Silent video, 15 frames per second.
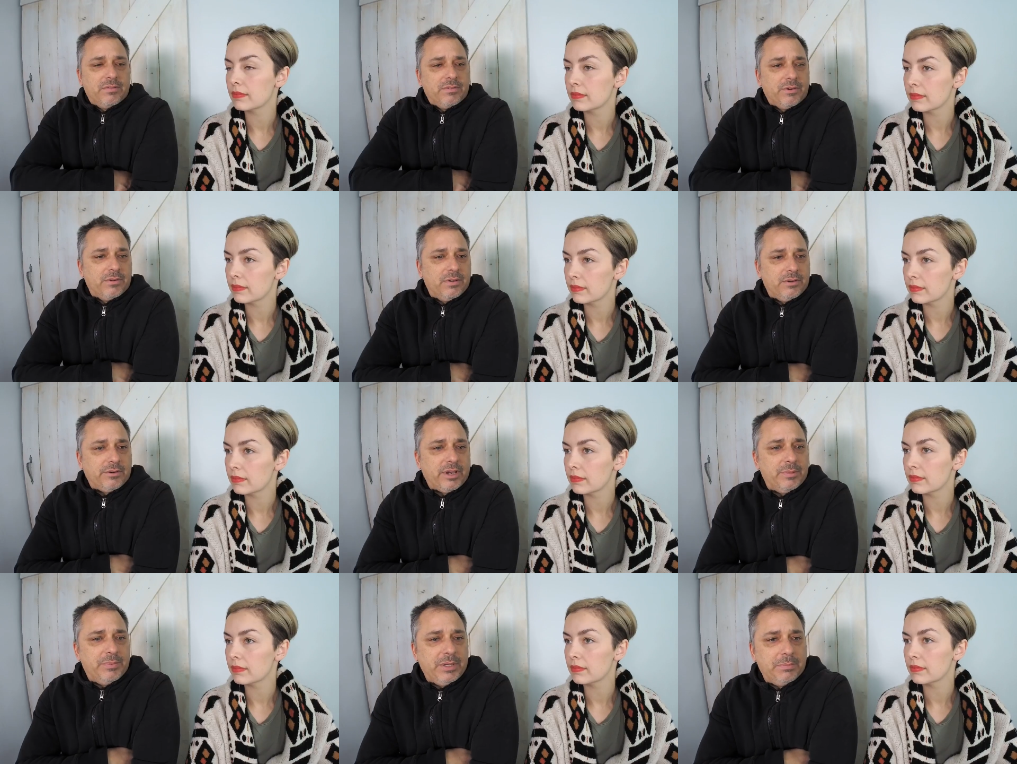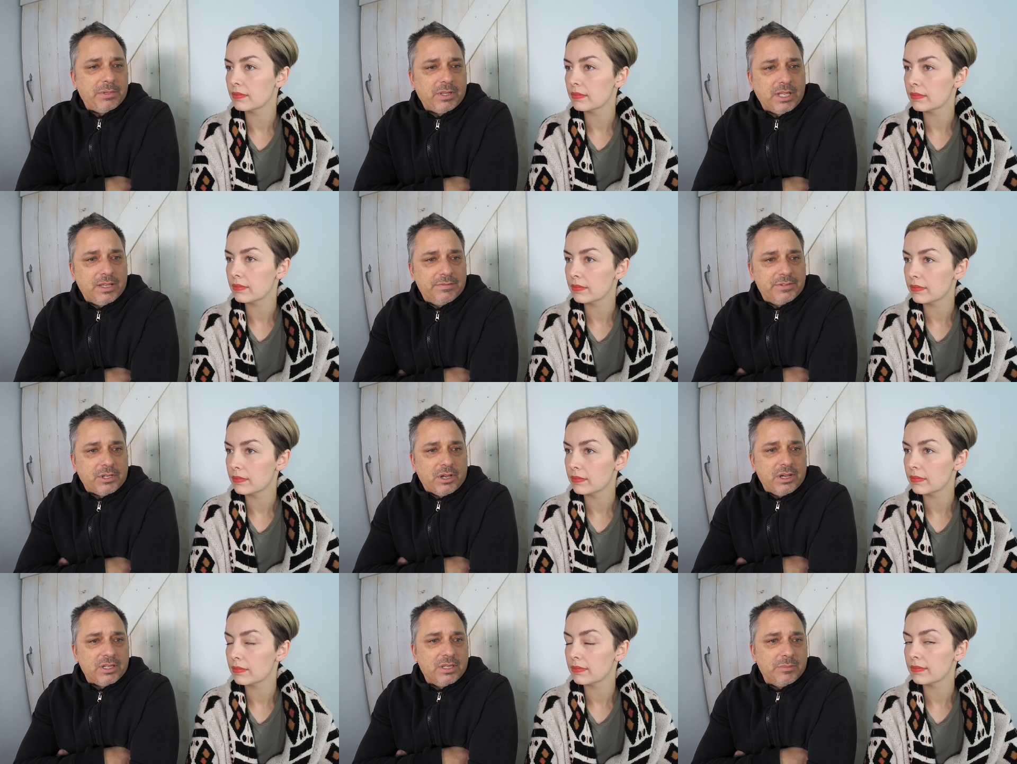Speaker 1: of great people have
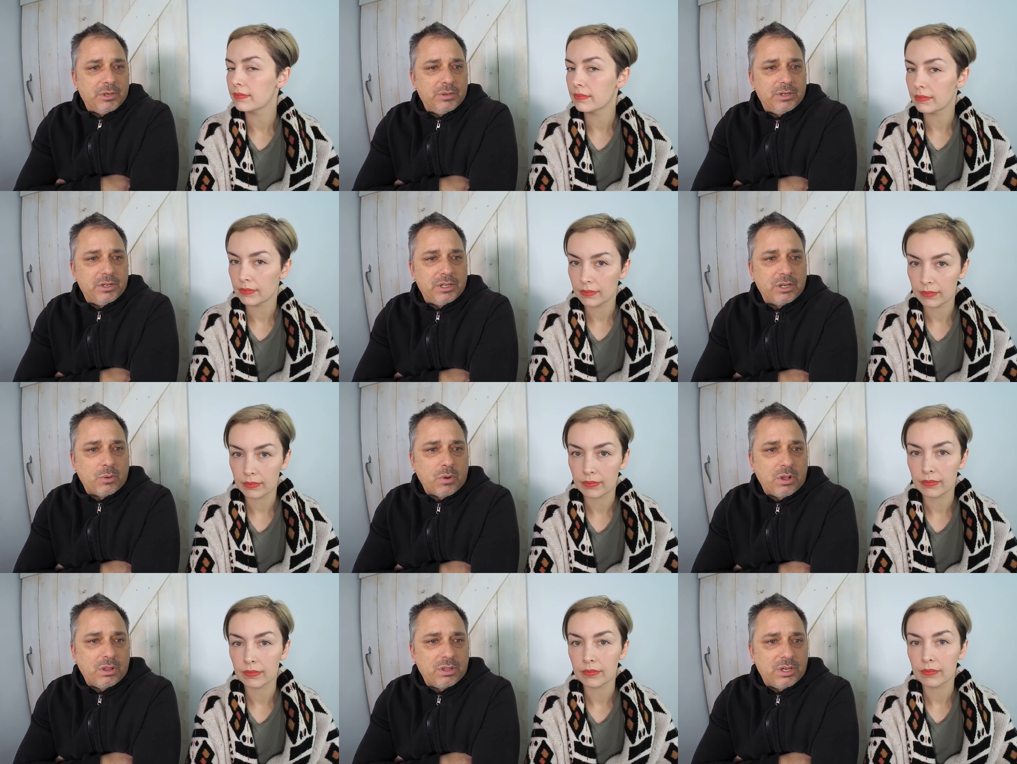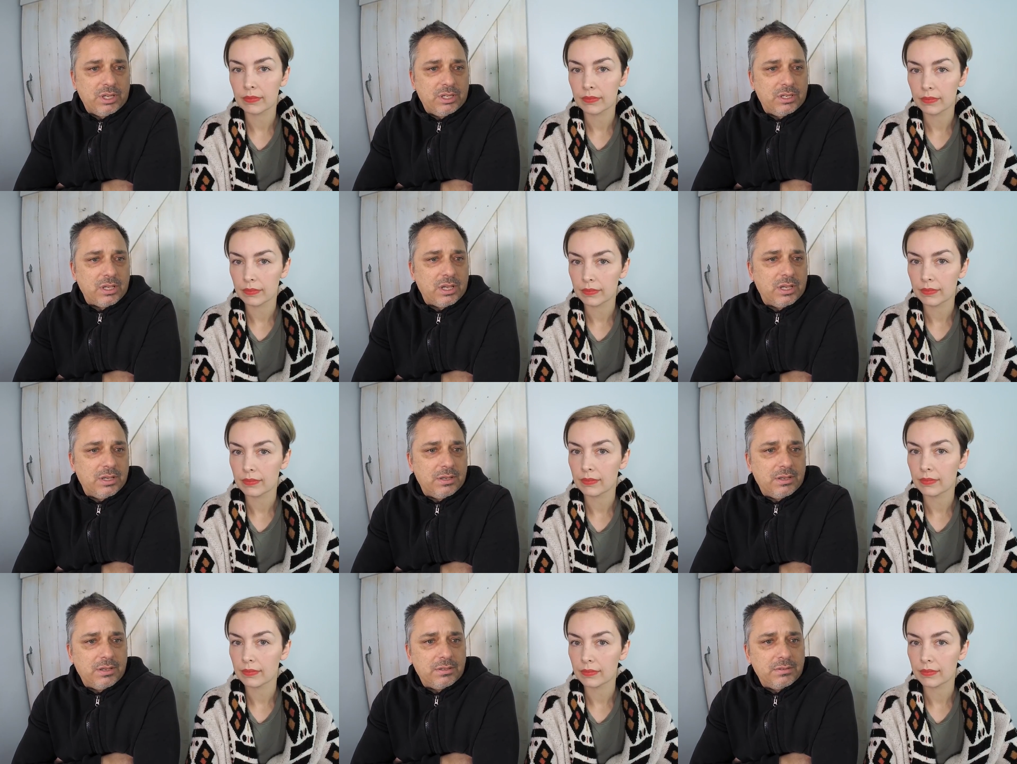talked about equality
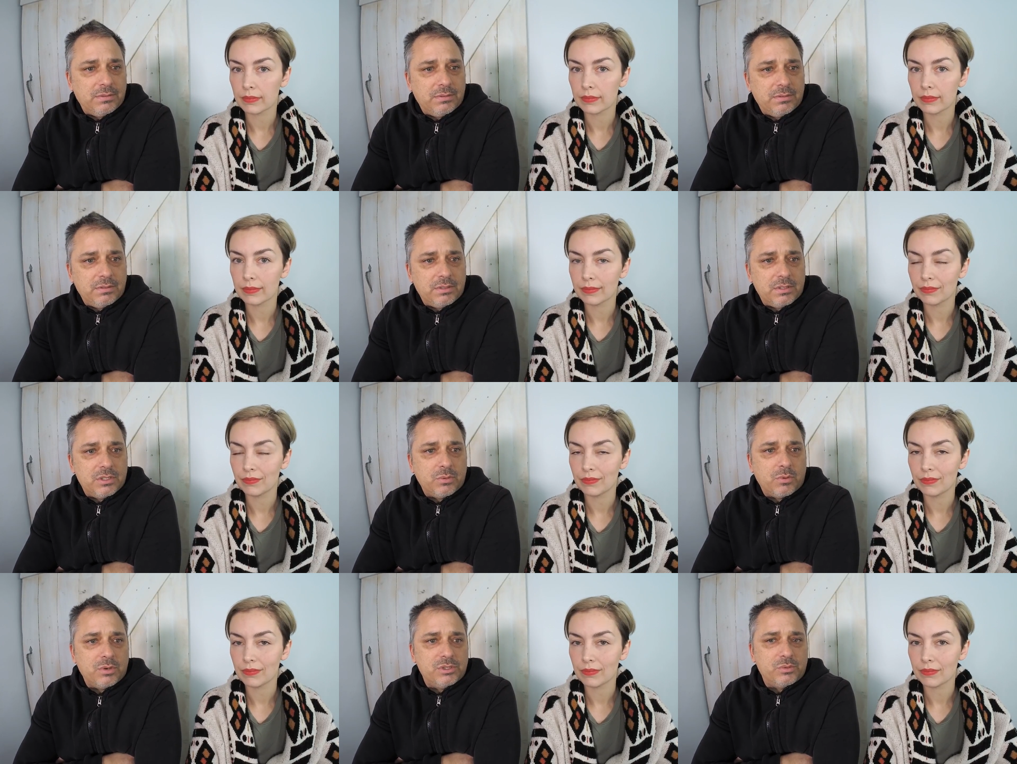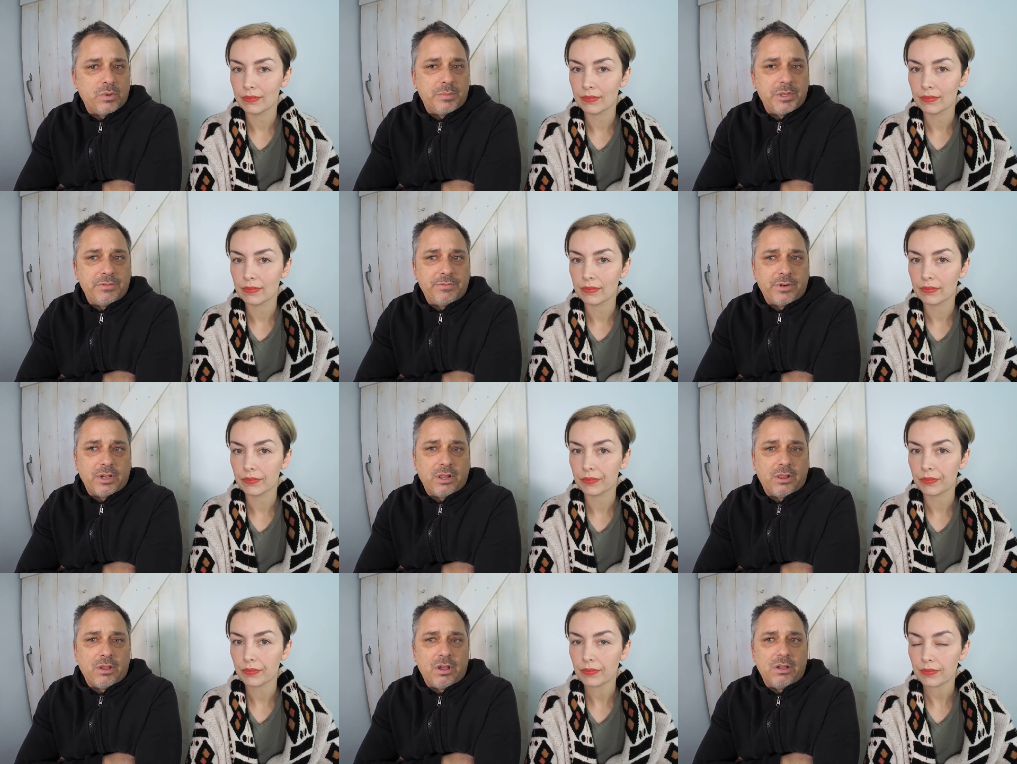towards women for
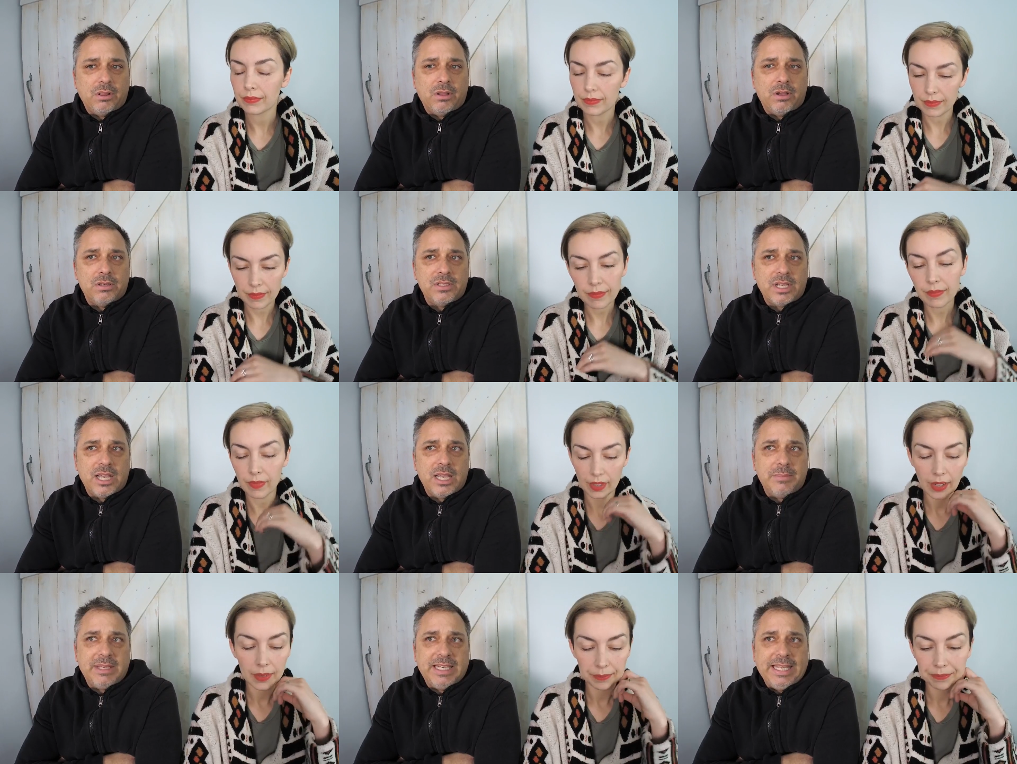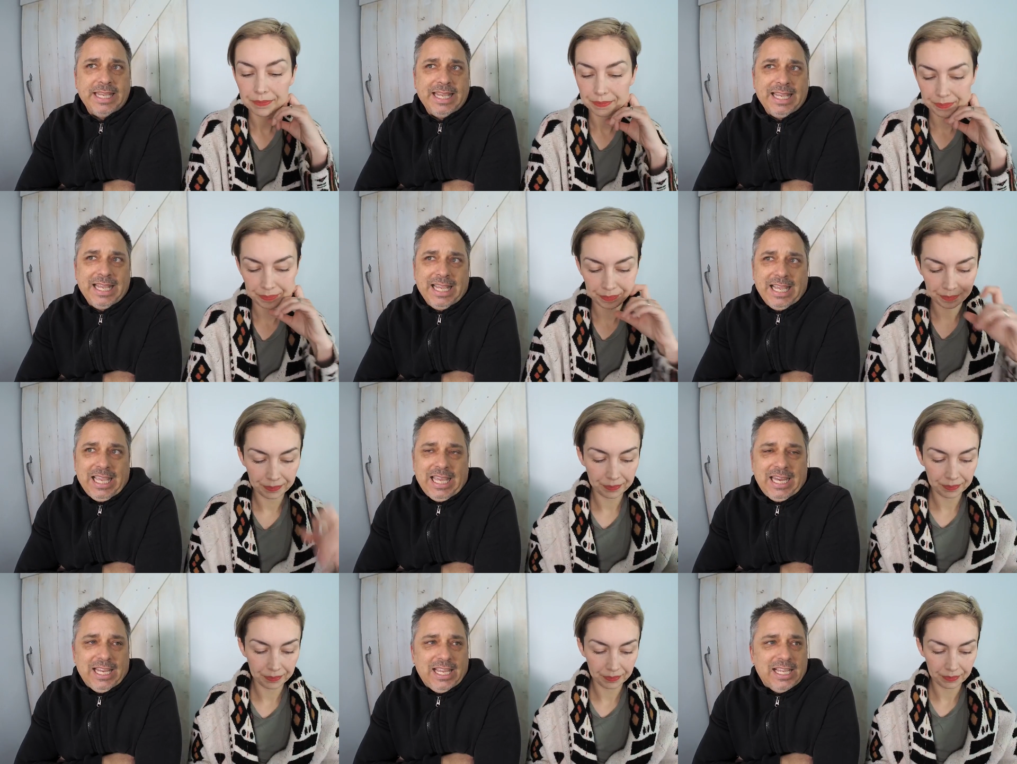a long time, and
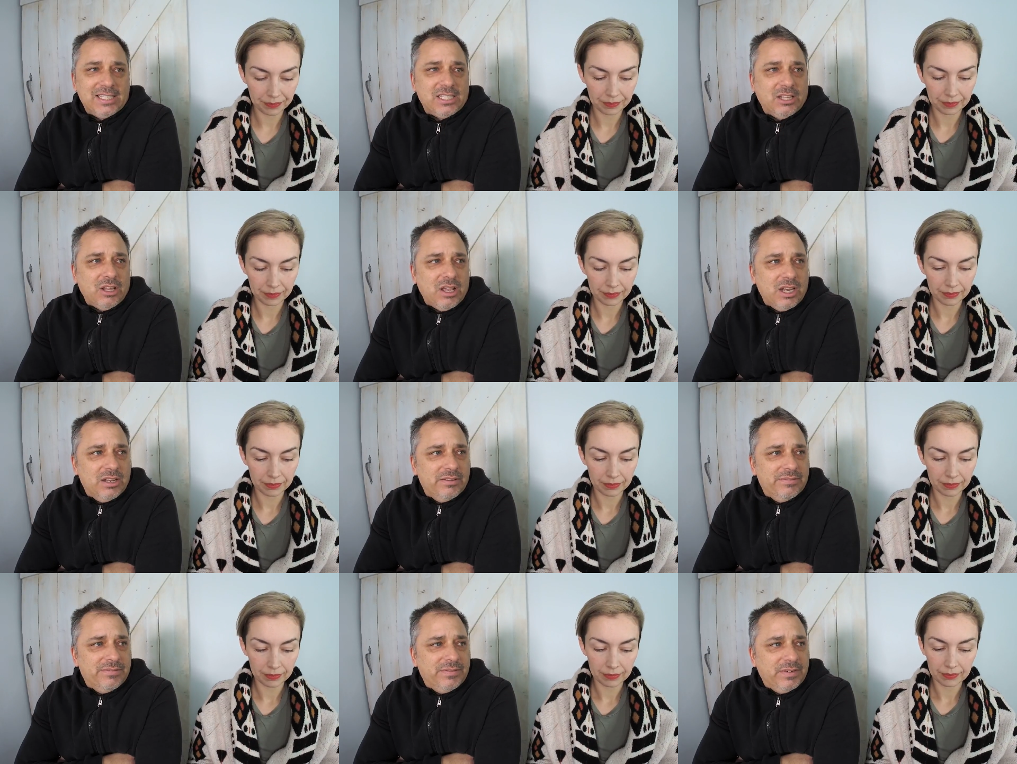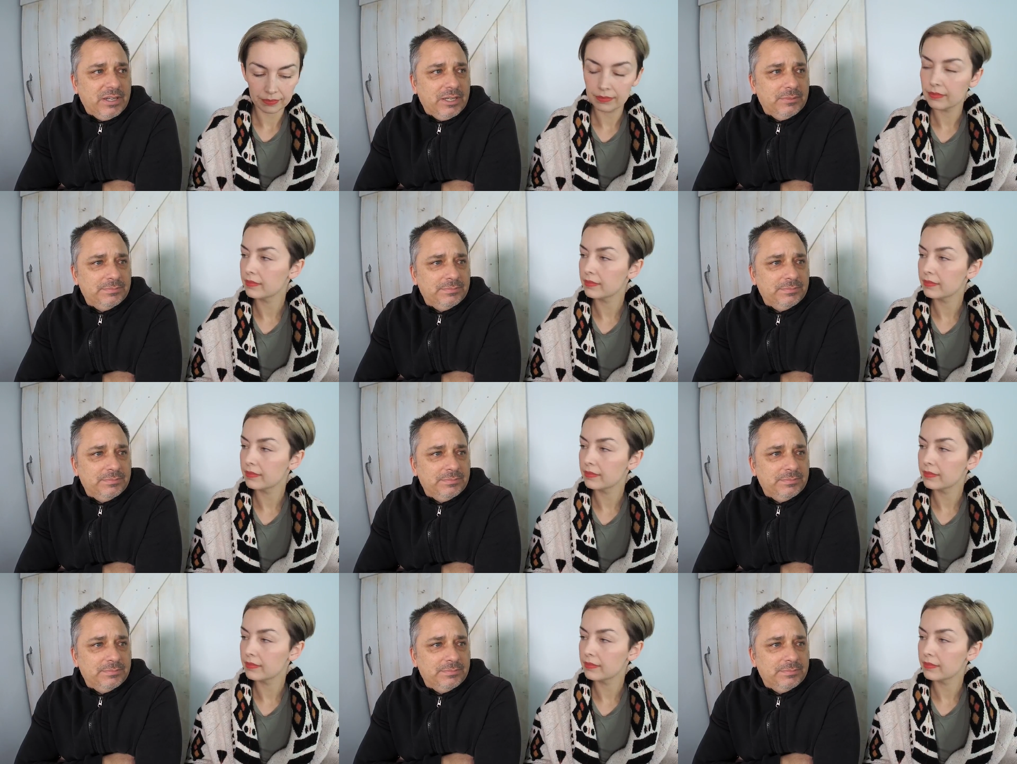it gets a lot of